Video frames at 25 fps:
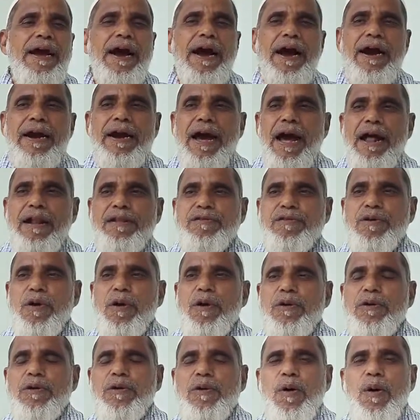and
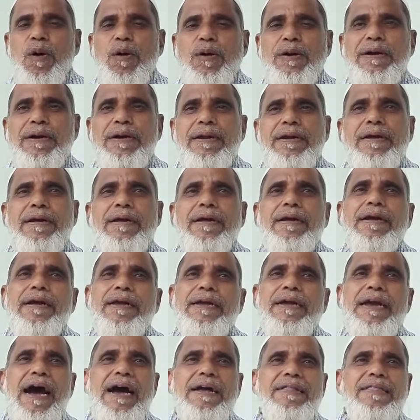also don't
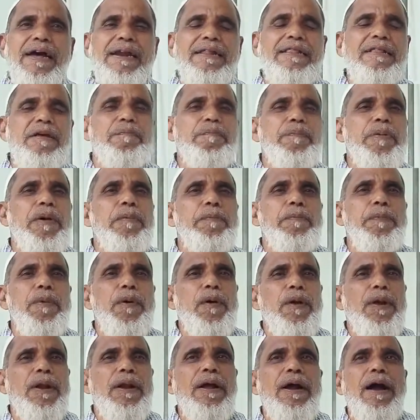gather the
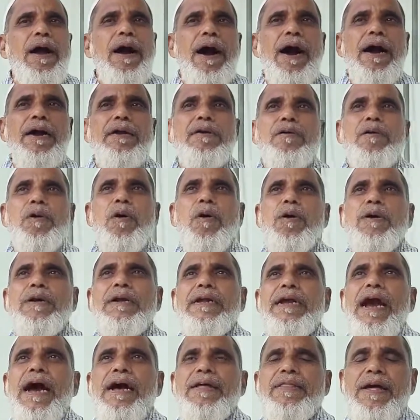people and
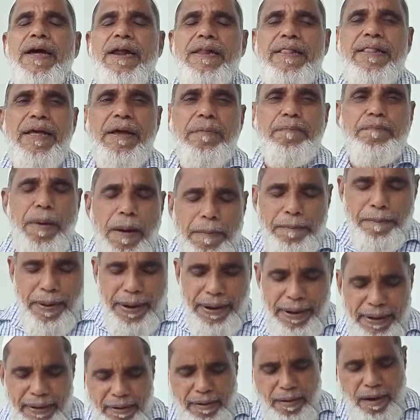don't gather the
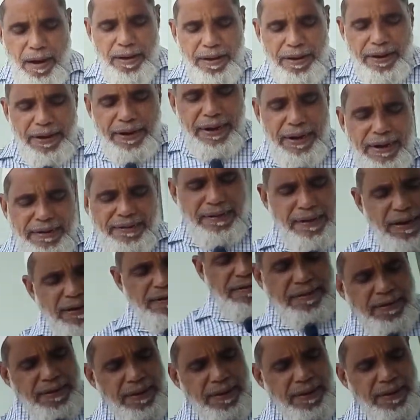public congregations,